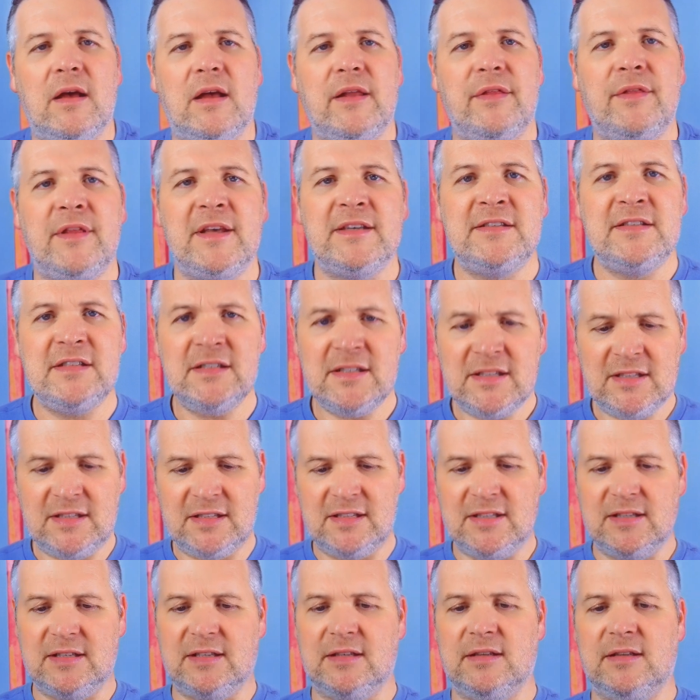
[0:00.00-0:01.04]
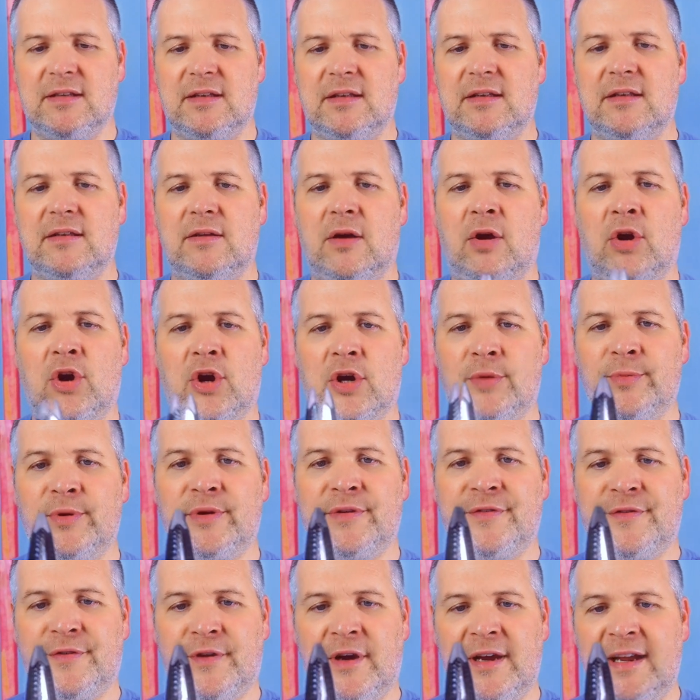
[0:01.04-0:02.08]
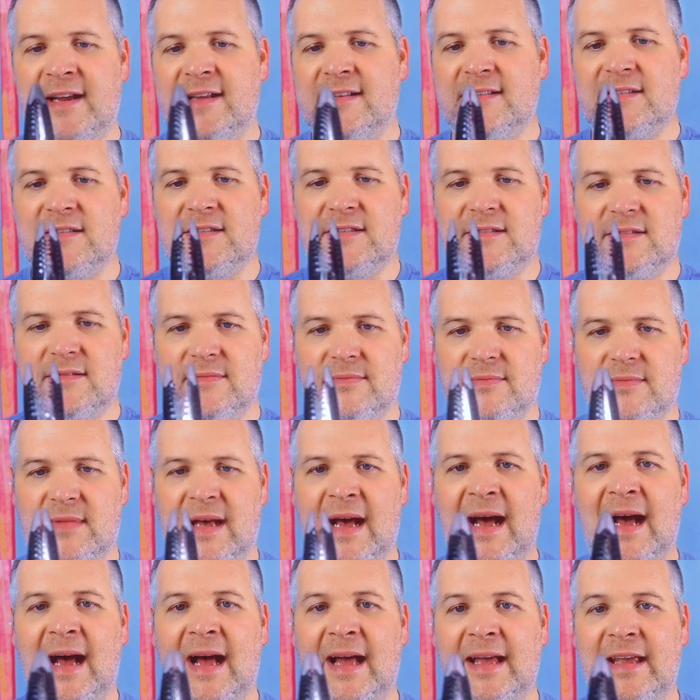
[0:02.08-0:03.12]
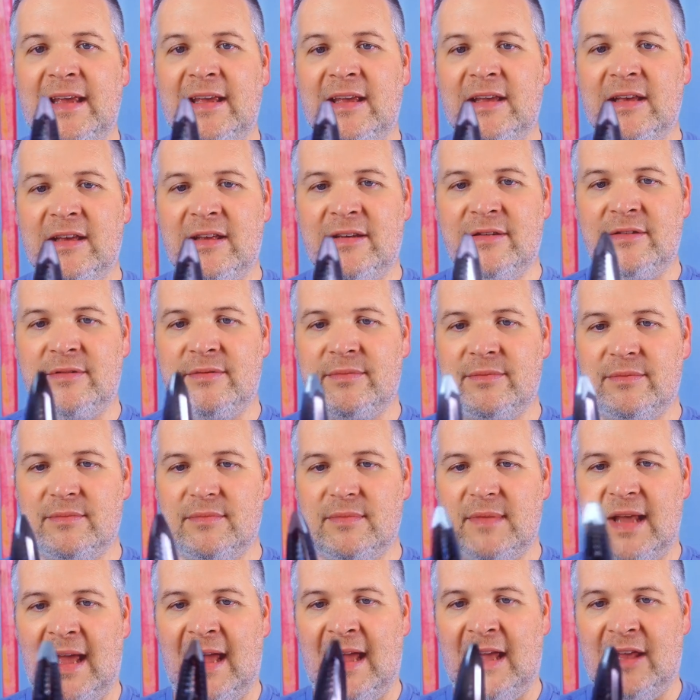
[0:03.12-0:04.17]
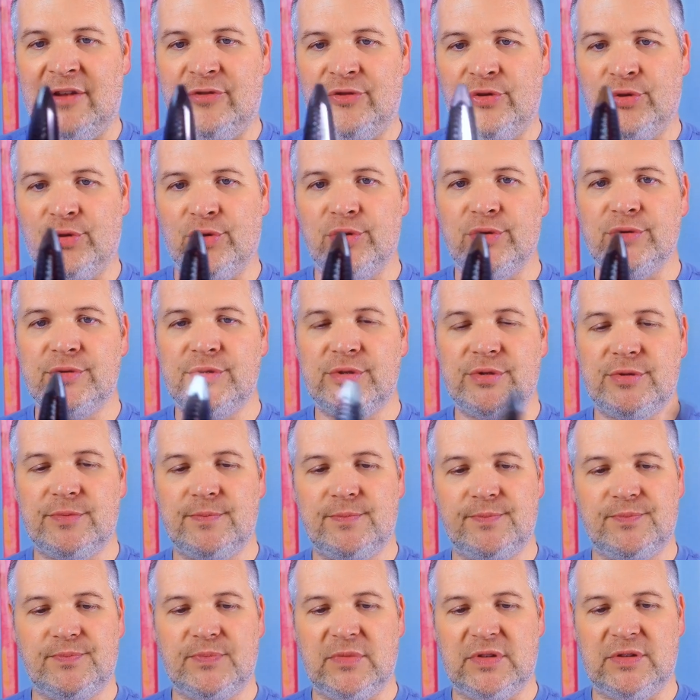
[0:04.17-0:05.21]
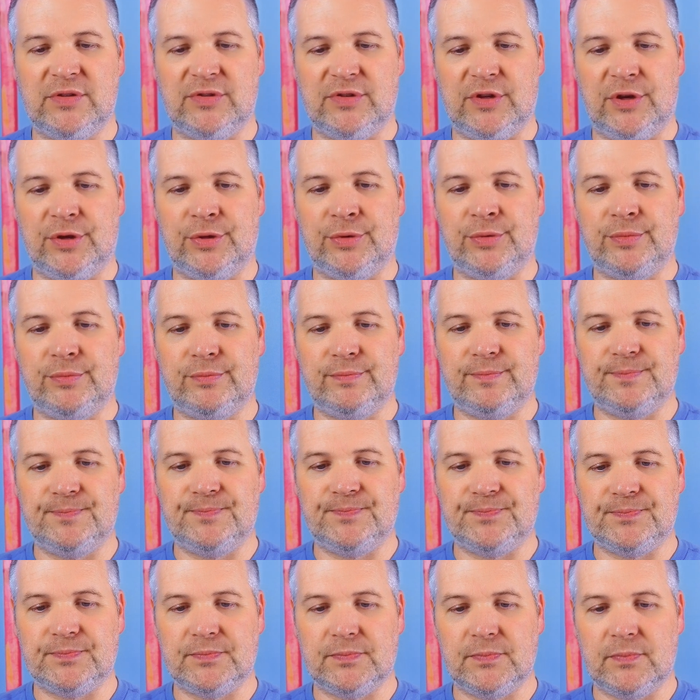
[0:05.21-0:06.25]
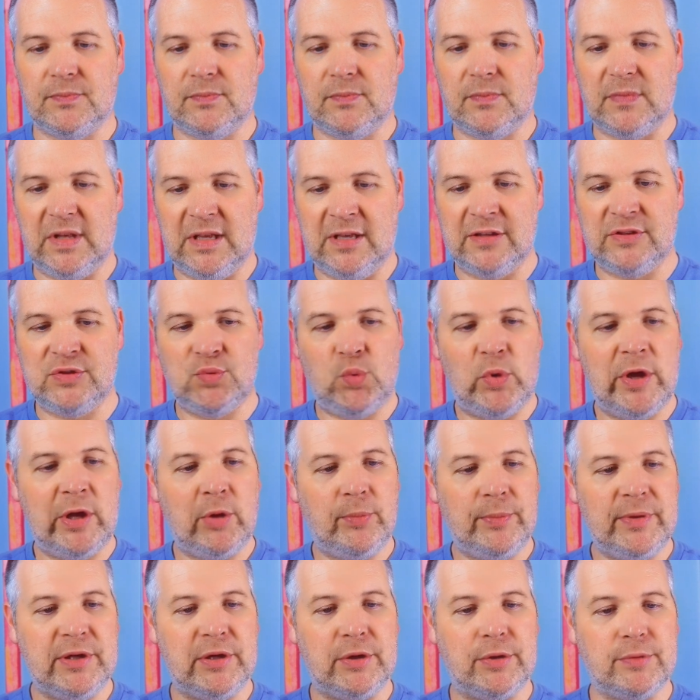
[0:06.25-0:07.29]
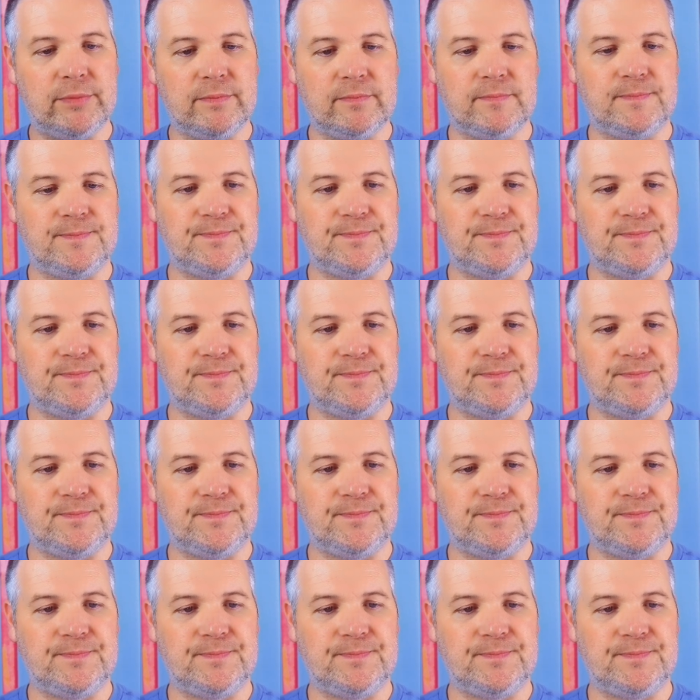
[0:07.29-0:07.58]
This is Harbor Freight's high-end hand tools. So it's well built.